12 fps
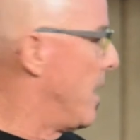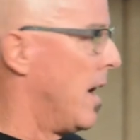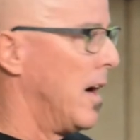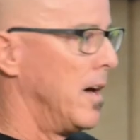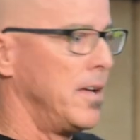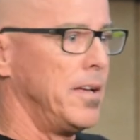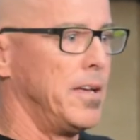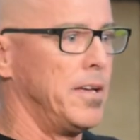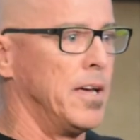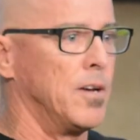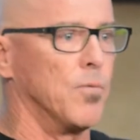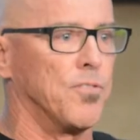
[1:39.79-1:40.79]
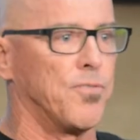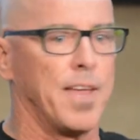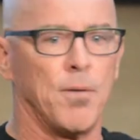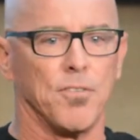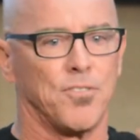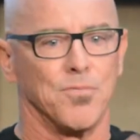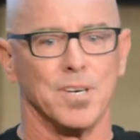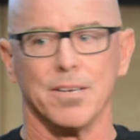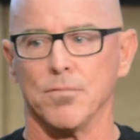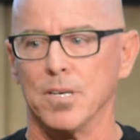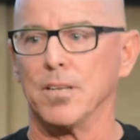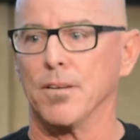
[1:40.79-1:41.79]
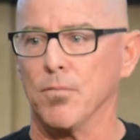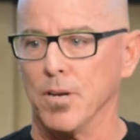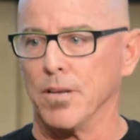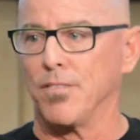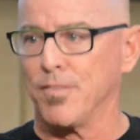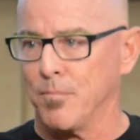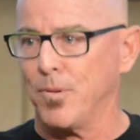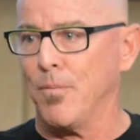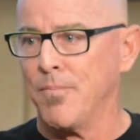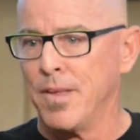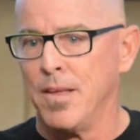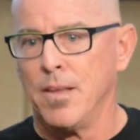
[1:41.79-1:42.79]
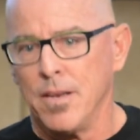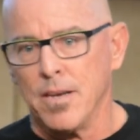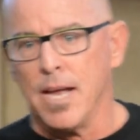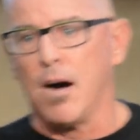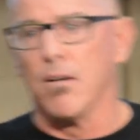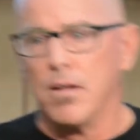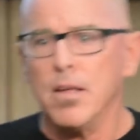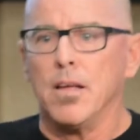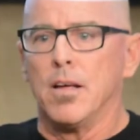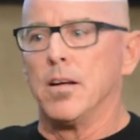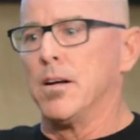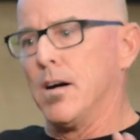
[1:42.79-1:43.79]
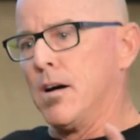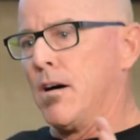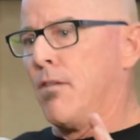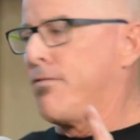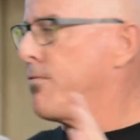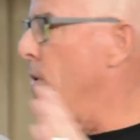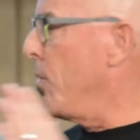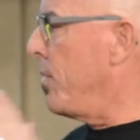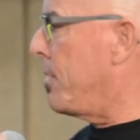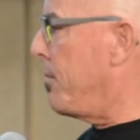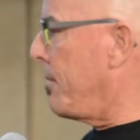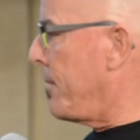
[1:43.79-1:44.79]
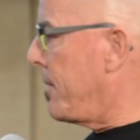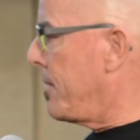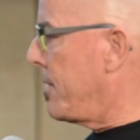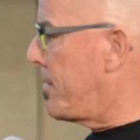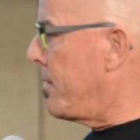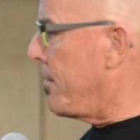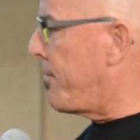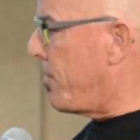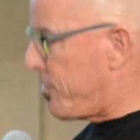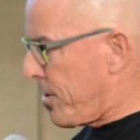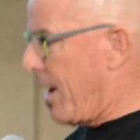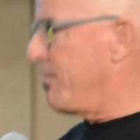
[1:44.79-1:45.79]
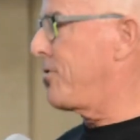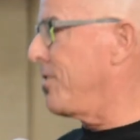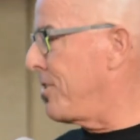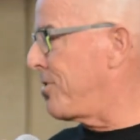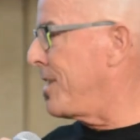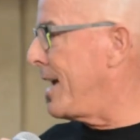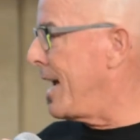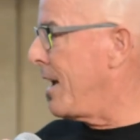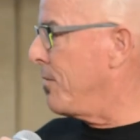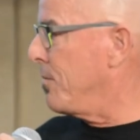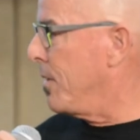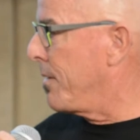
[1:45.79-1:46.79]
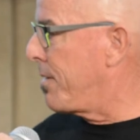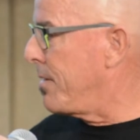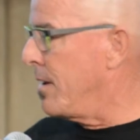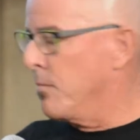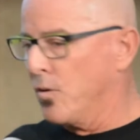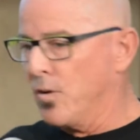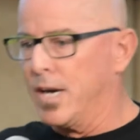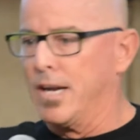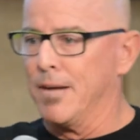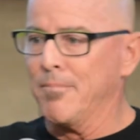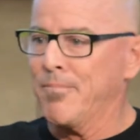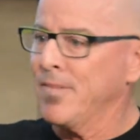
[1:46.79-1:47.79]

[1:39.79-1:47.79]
Uh, and it was, that was re- really, really simple. Now, I'll forward to the first conversation I had with uh, Maria.